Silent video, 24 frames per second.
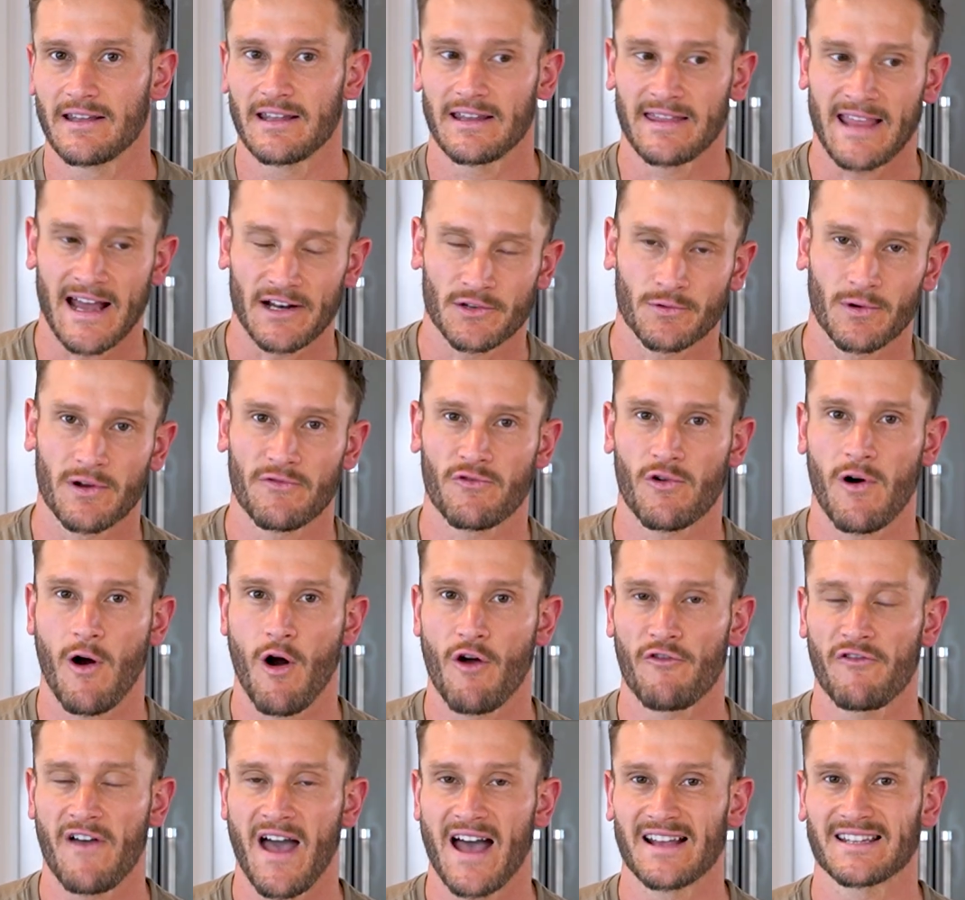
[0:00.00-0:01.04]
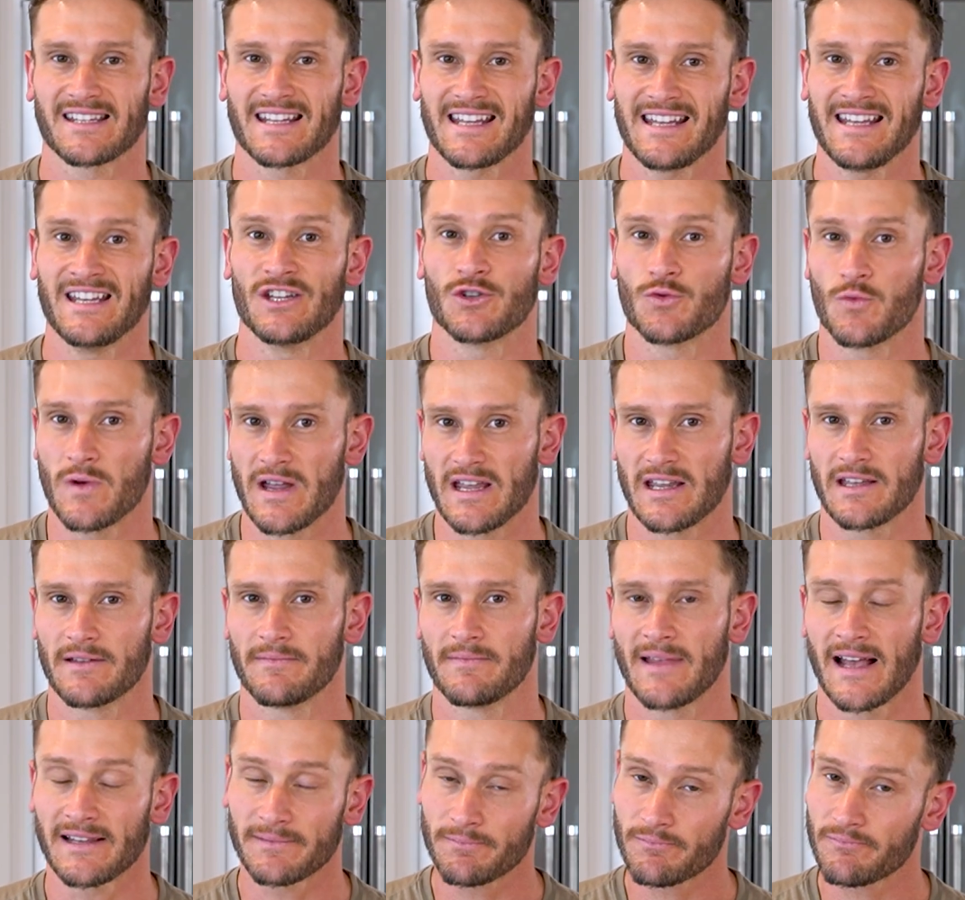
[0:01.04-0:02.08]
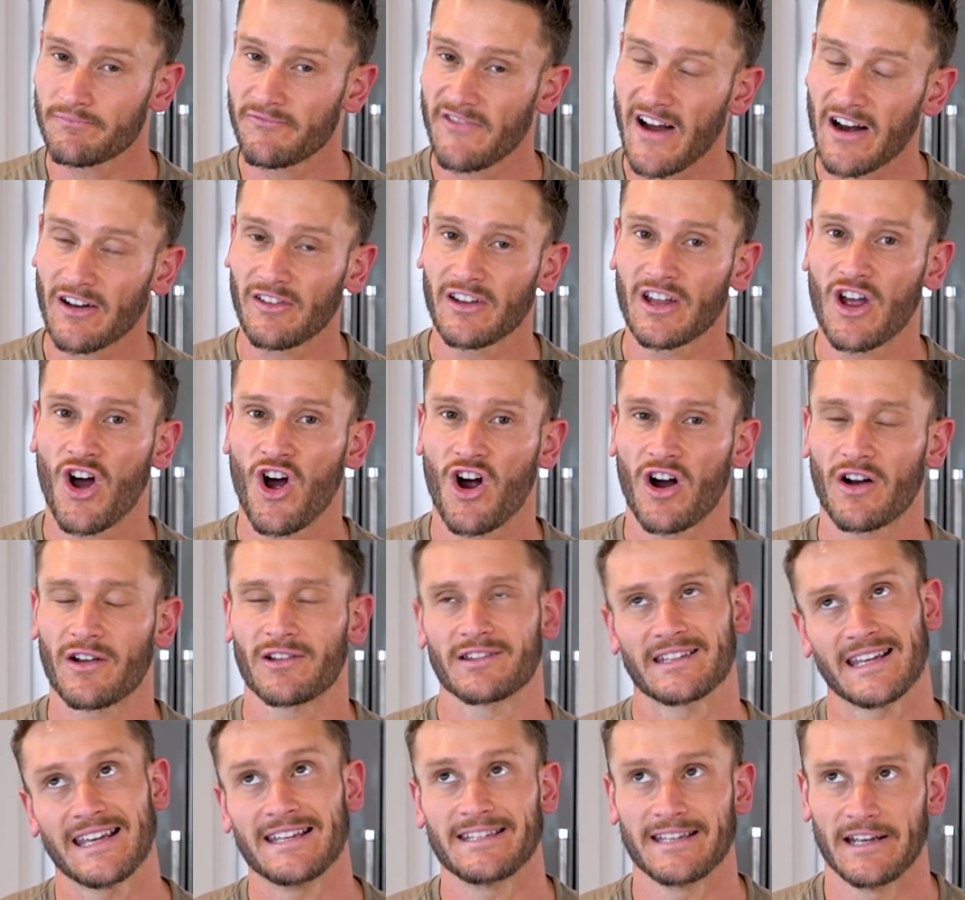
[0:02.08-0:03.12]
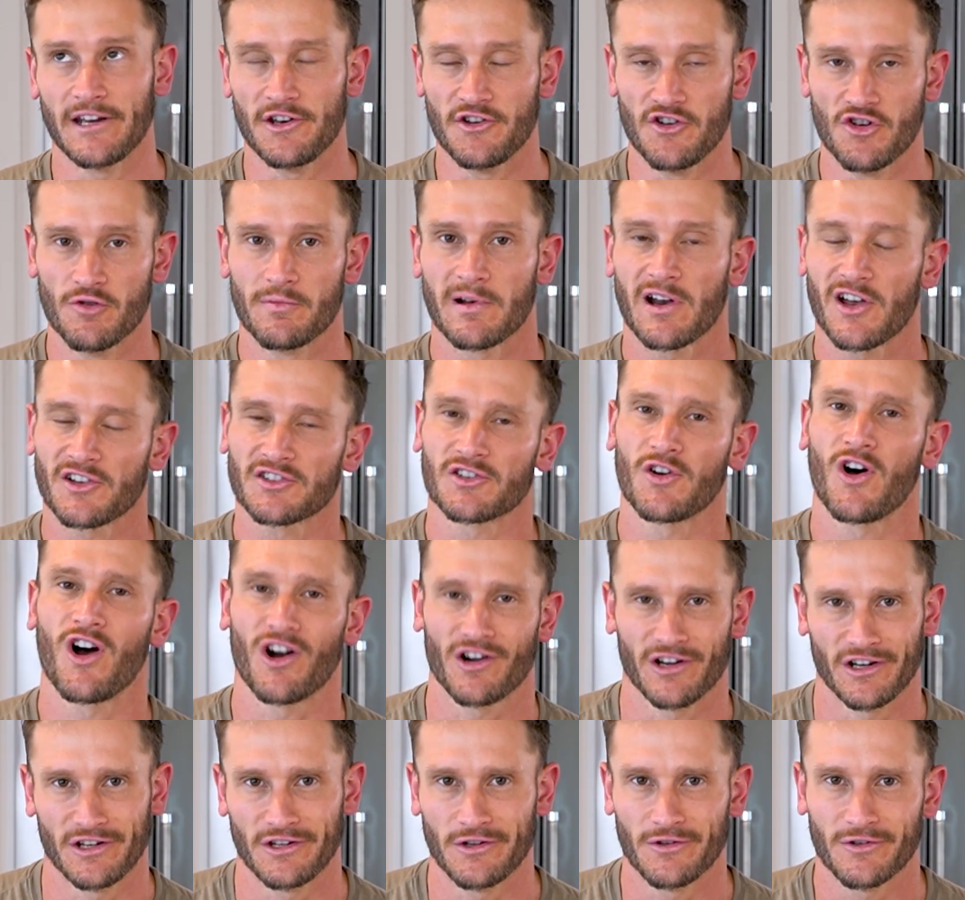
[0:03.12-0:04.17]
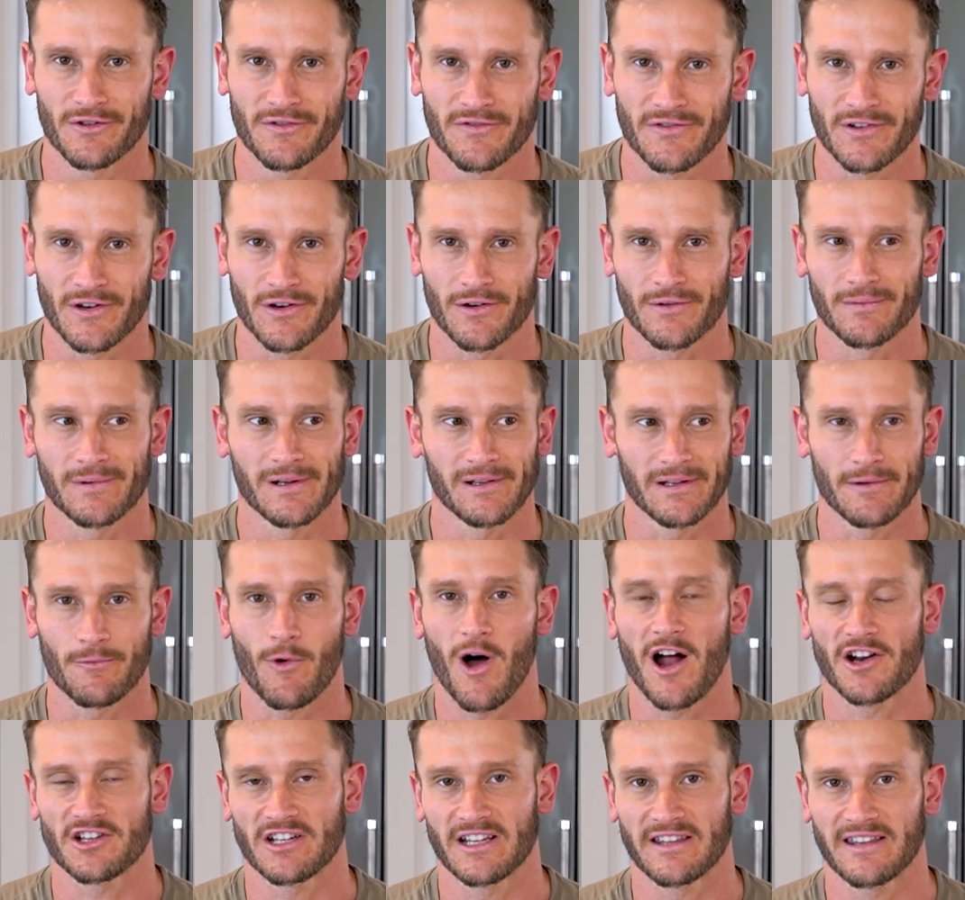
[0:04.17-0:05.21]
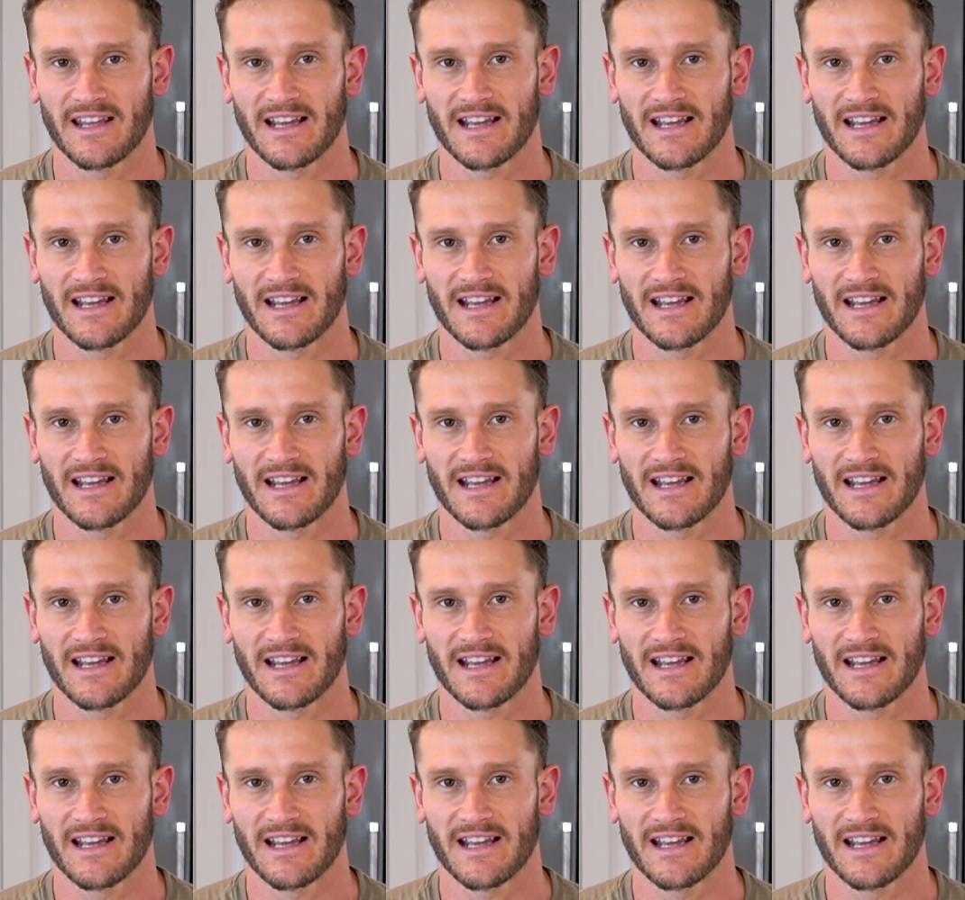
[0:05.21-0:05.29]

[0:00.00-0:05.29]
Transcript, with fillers: that twenty-four hour fast each week. That's fairly hard. It's easy to do, but also hard to do if you're really watching